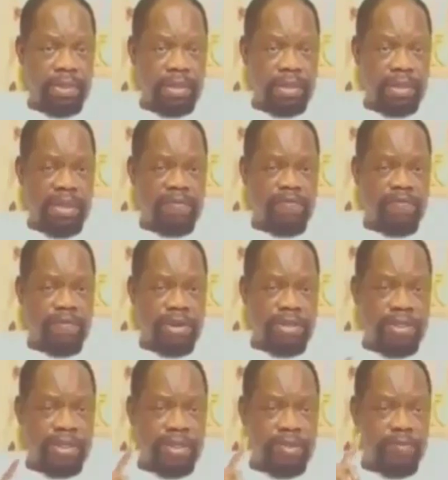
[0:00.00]

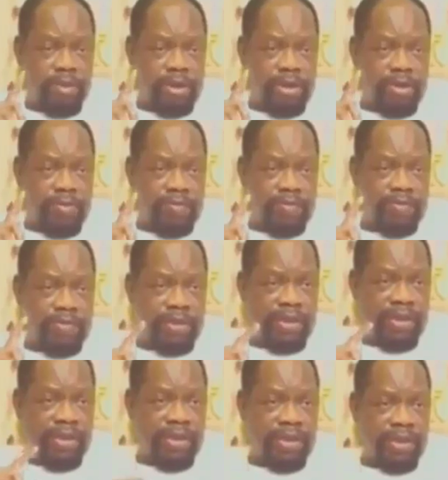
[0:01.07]
everything we have
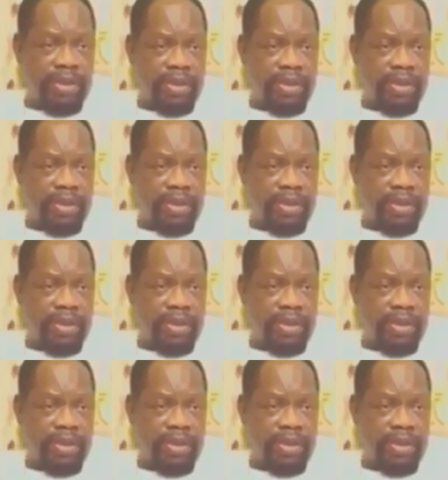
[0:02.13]
said,